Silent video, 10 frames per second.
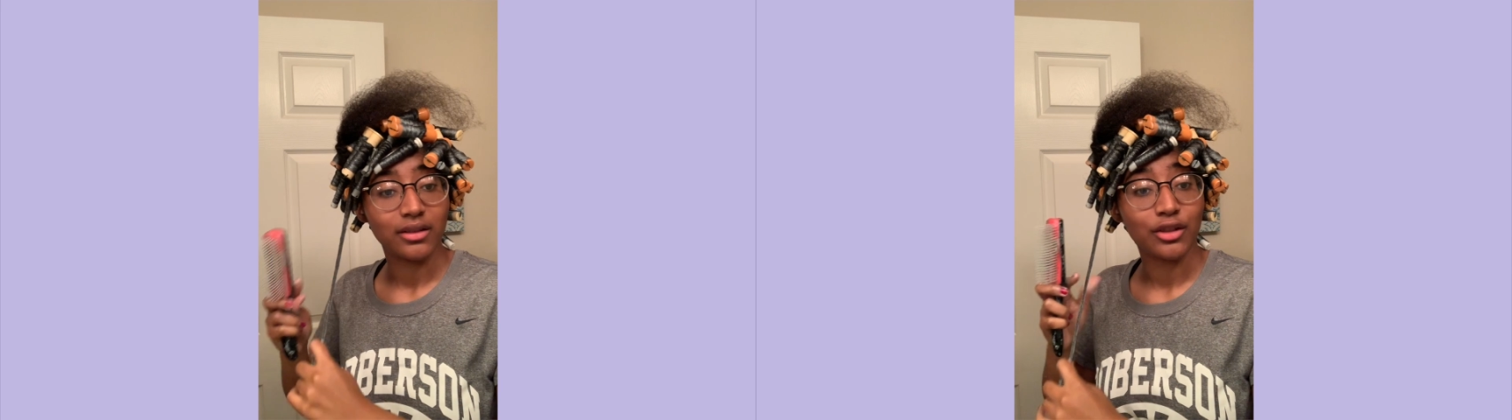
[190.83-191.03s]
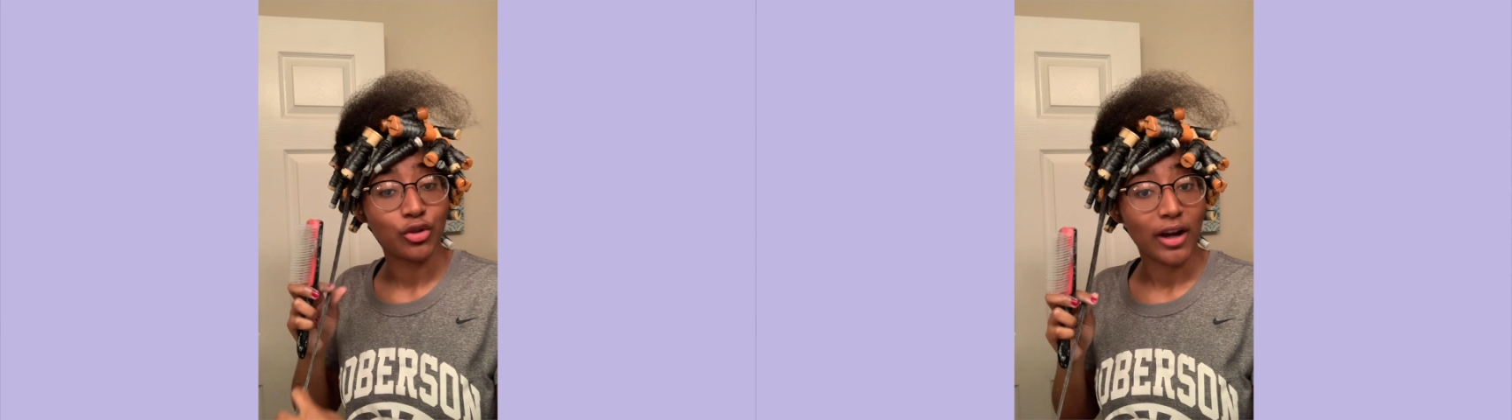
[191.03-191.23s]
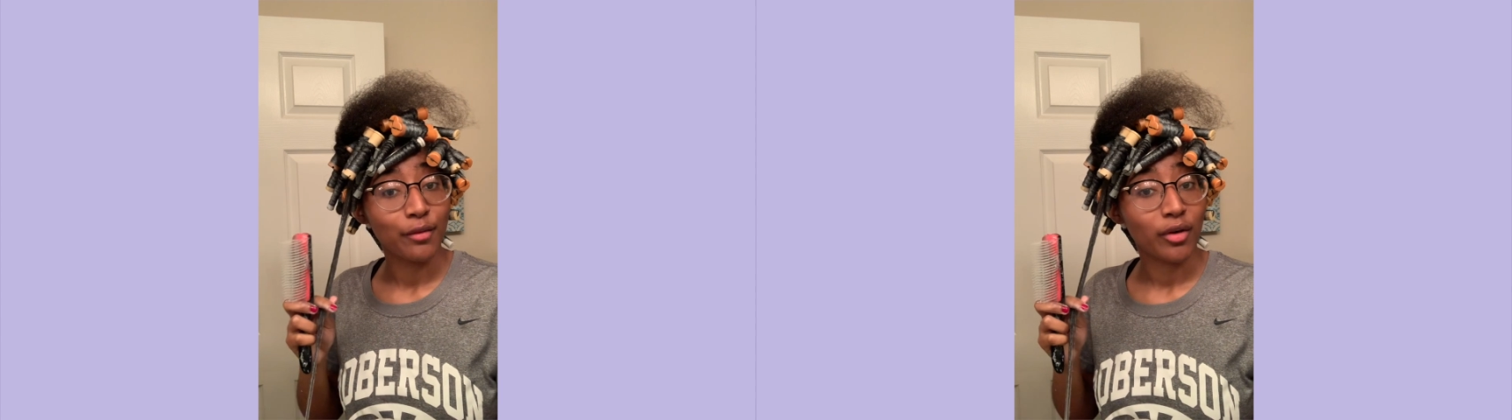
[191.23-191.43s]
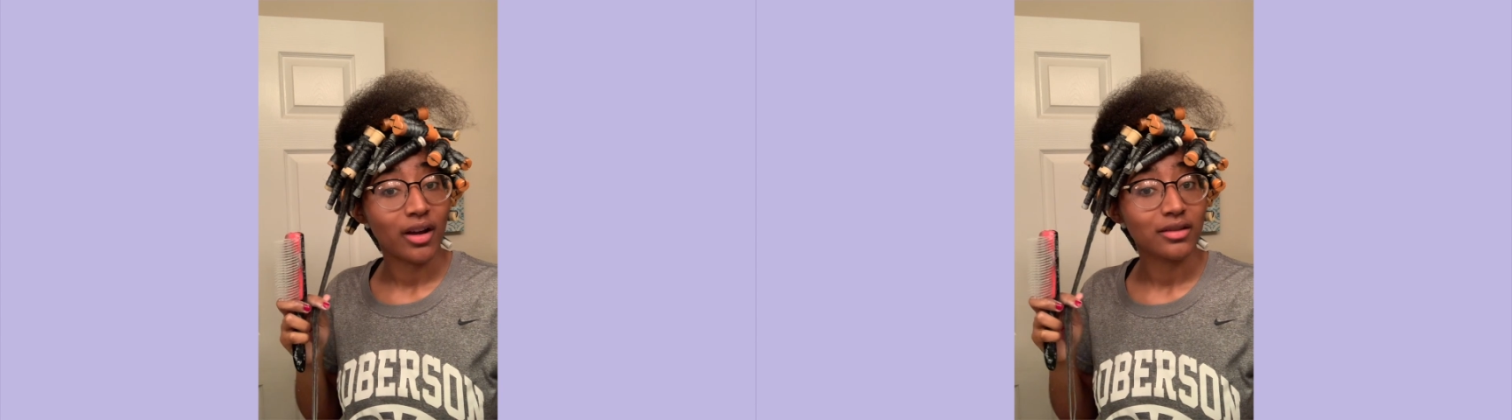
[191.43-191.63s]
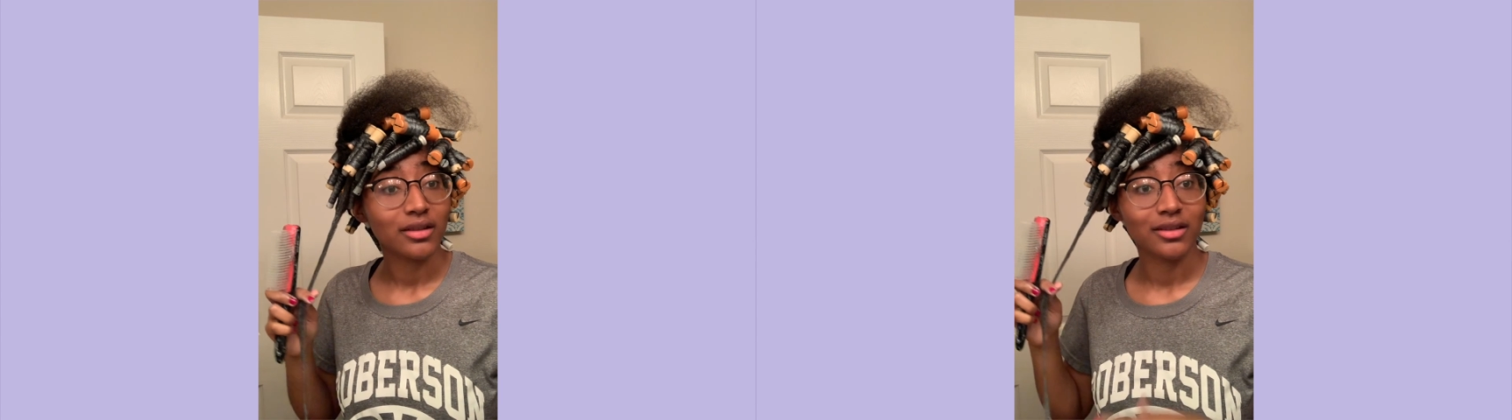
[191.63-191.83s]
the drying
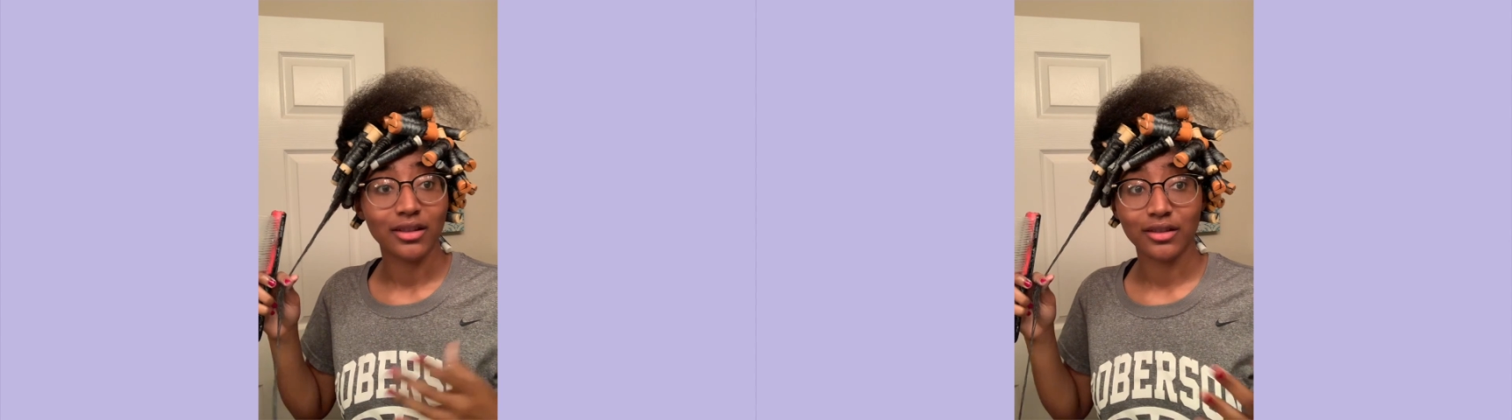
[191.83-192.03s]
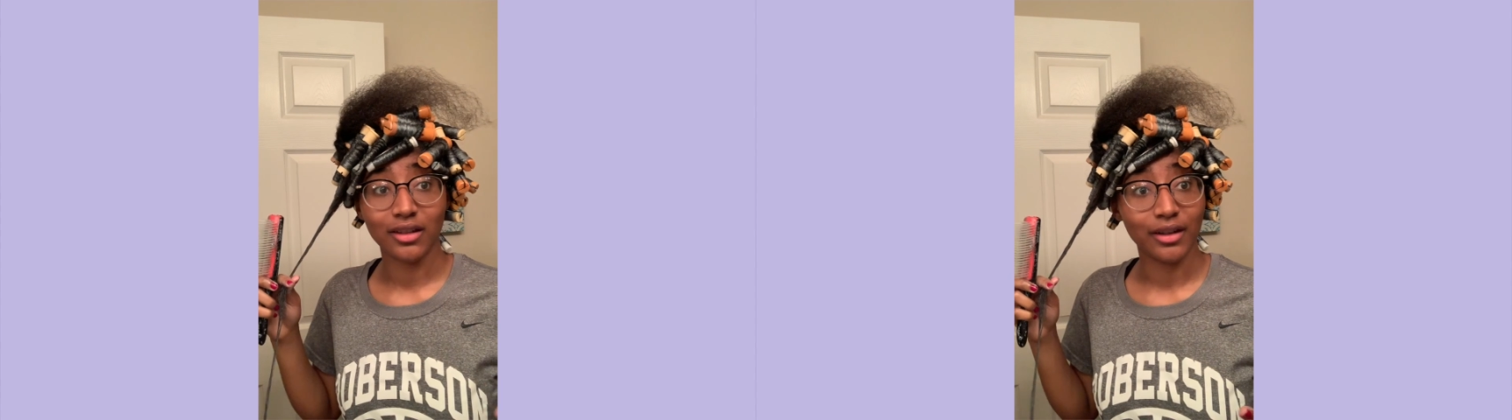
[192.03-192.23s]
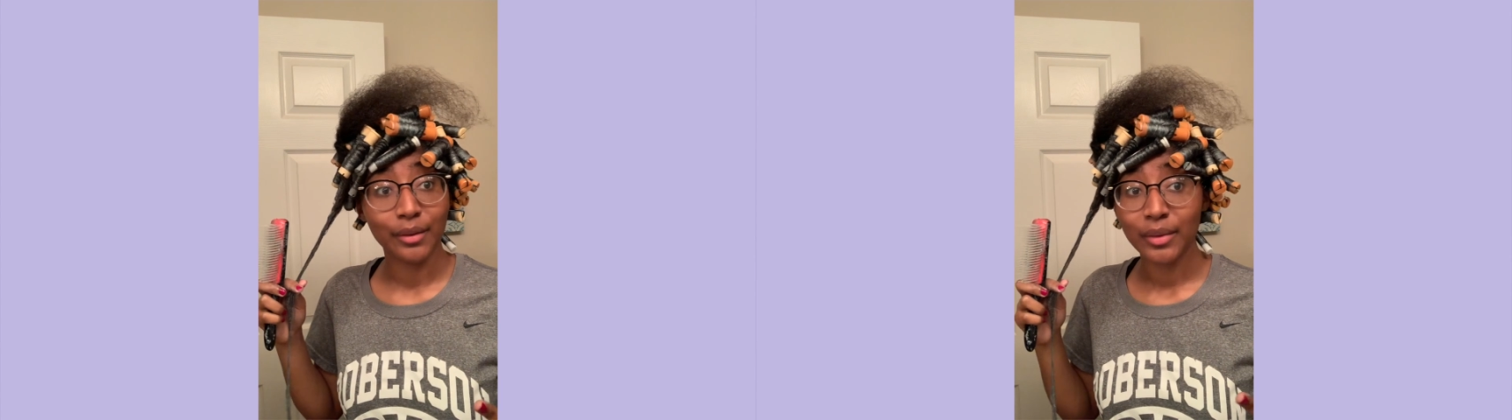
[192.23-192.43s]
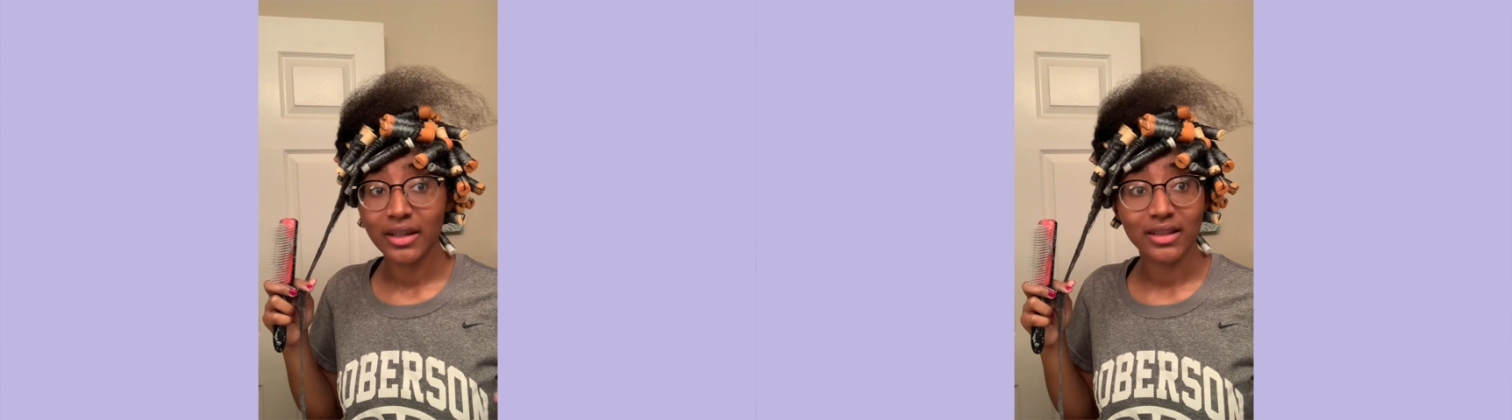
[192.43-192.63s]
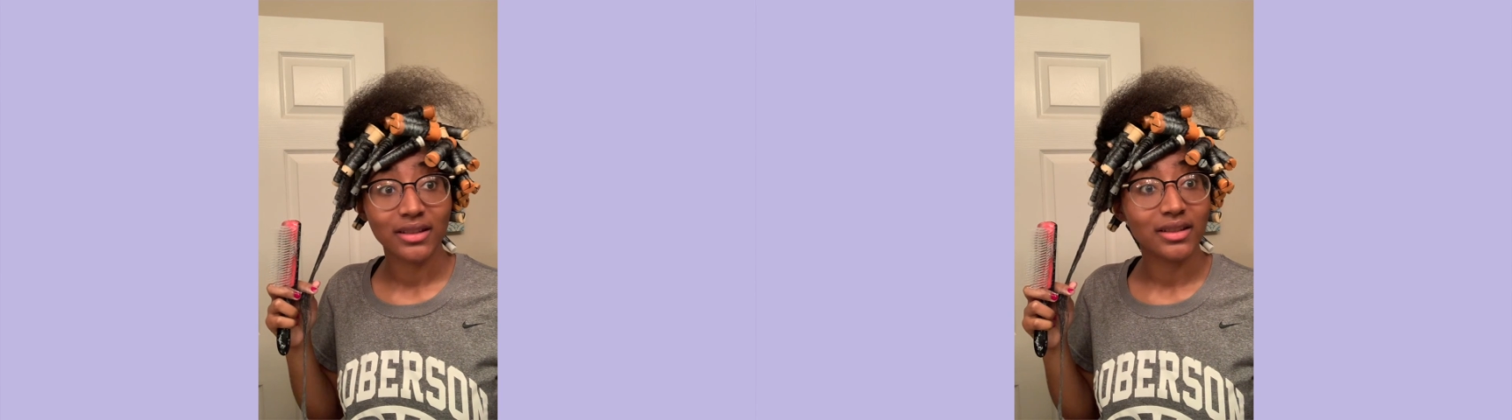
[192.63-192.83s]
process is gonna be
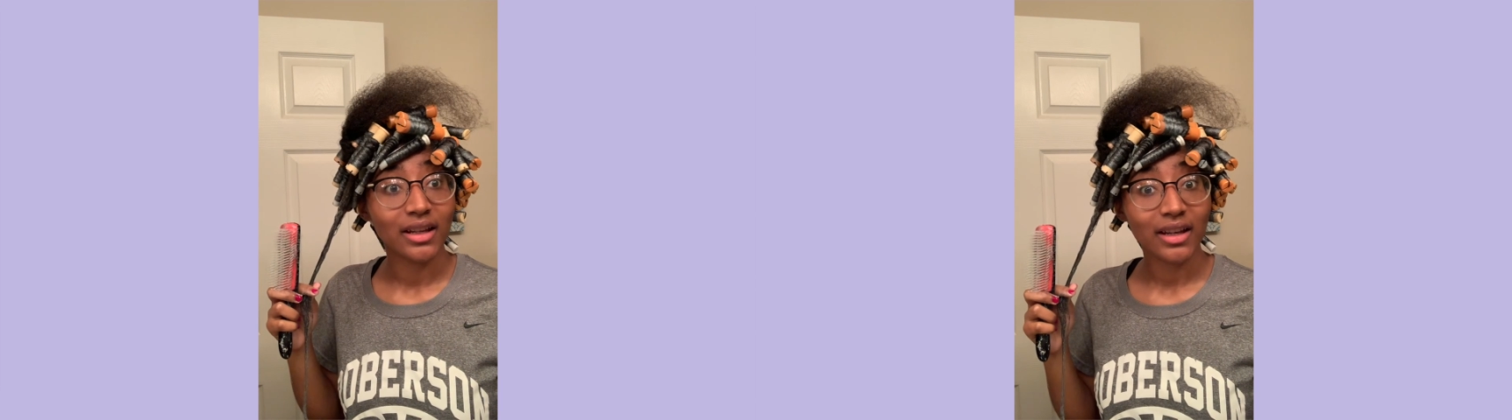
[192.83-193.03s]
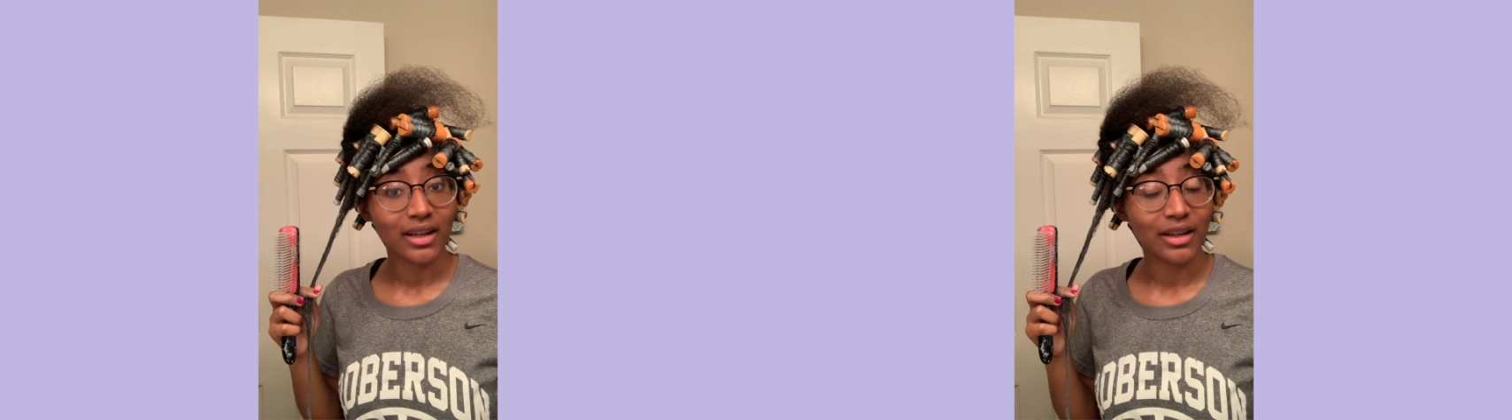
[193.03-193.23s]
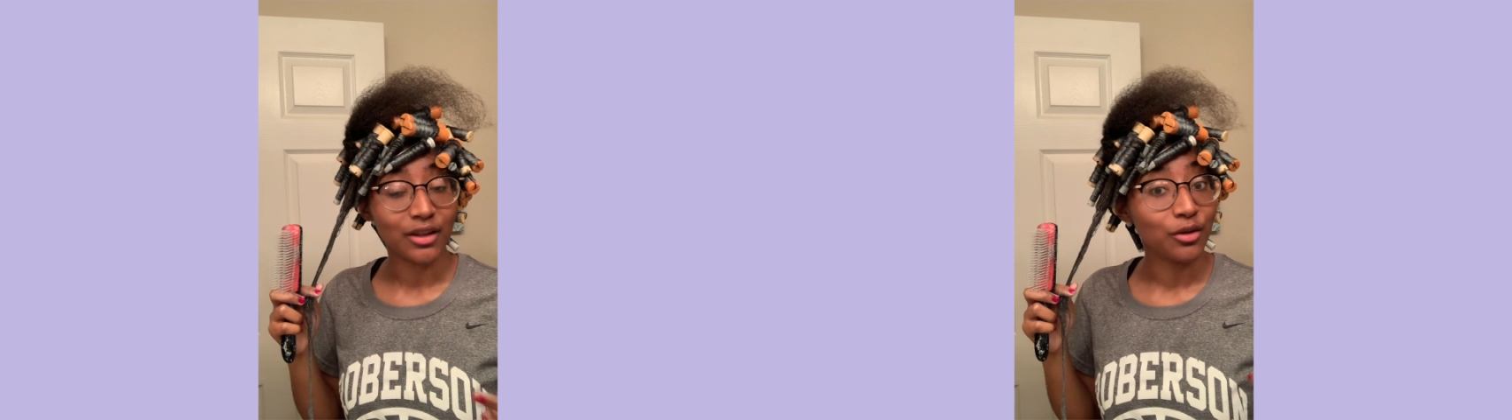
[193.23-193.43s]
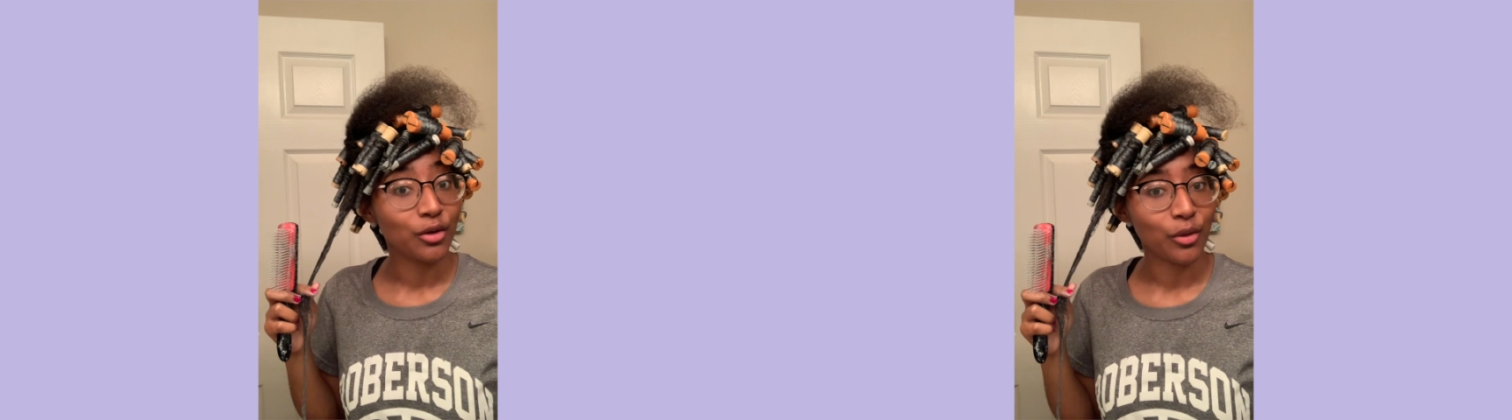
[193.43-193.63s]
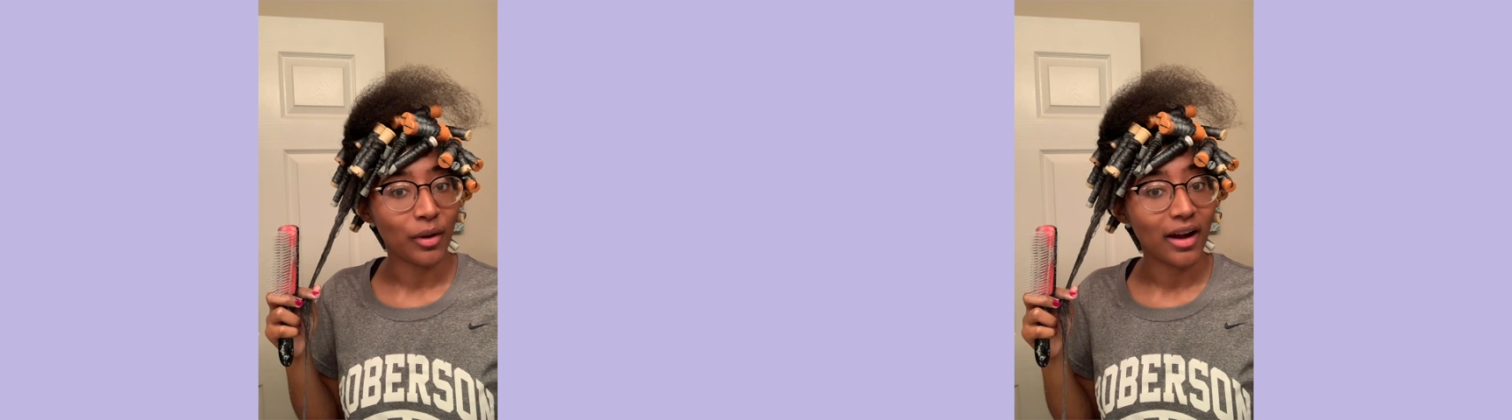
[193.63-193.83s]
insane. You
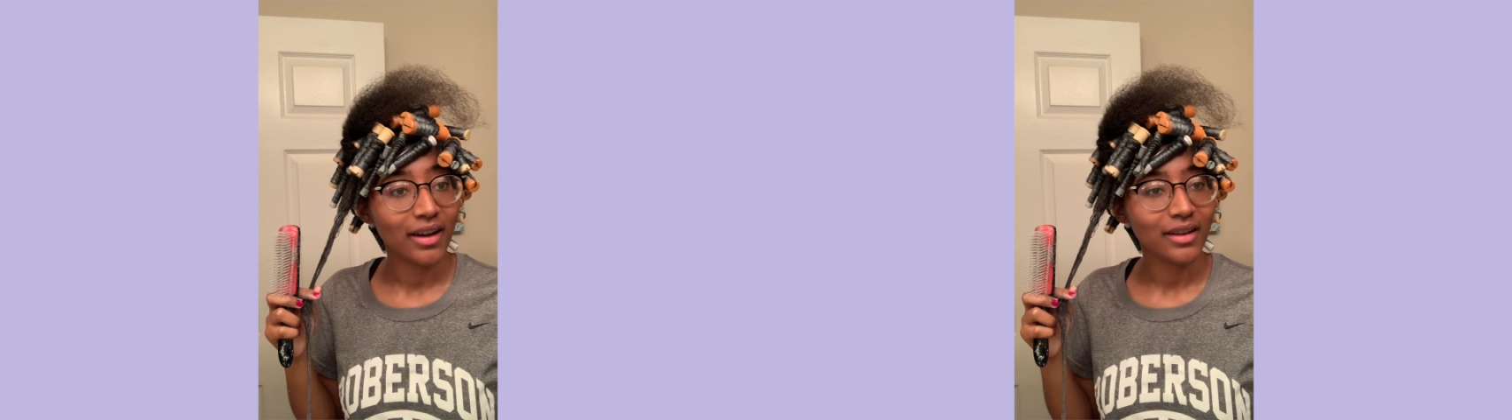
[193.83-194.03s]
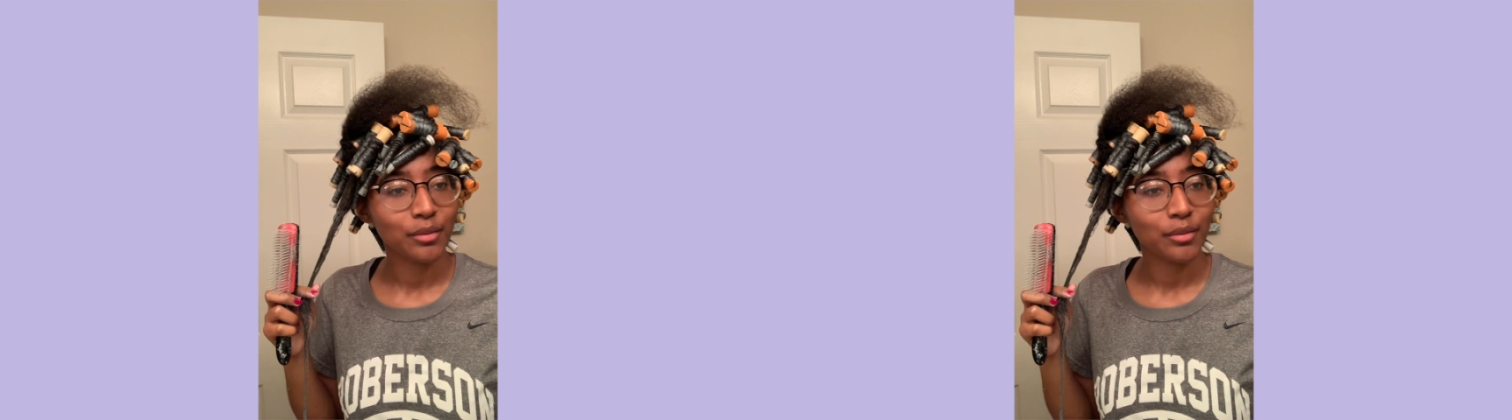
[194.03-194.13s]
know why?